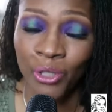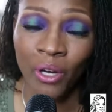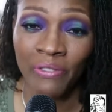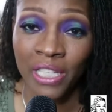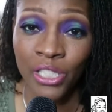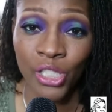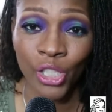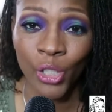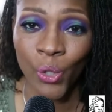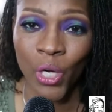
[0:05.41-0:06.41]
of
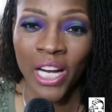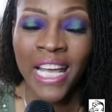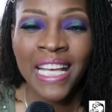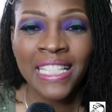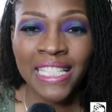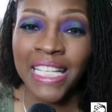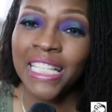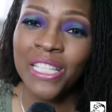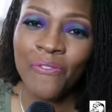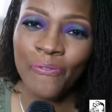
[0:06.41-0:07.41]
Insecure
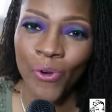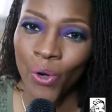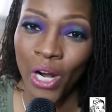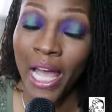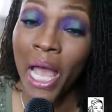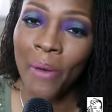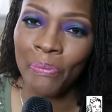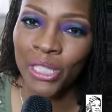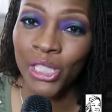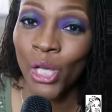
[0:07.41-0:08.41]
Season 4,
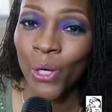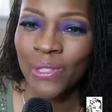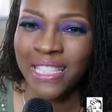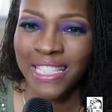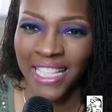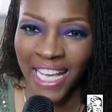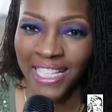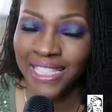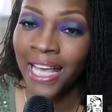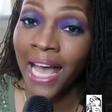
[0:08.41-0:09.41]
Episode
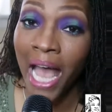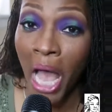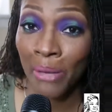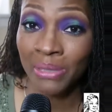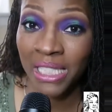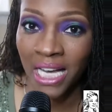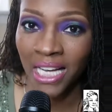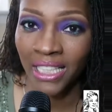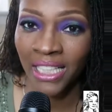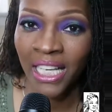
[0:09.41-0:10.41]
6, I'm
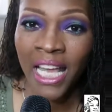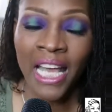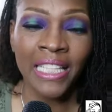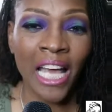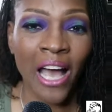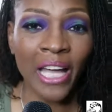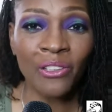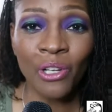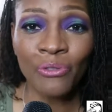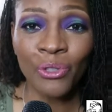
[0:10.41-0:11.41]
Done. Now, I
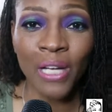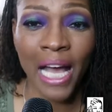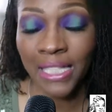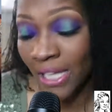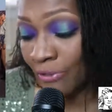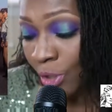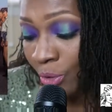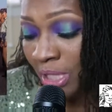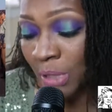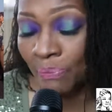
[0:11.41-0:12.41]
don't know if you guys have
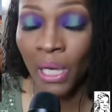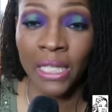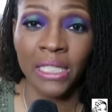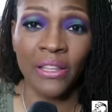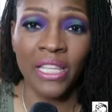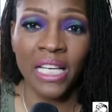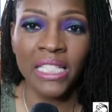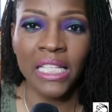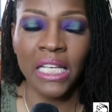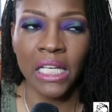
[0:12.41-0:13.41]
noticed, but
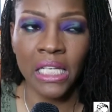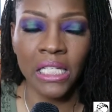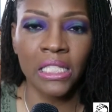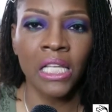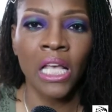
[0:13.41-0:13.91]
this is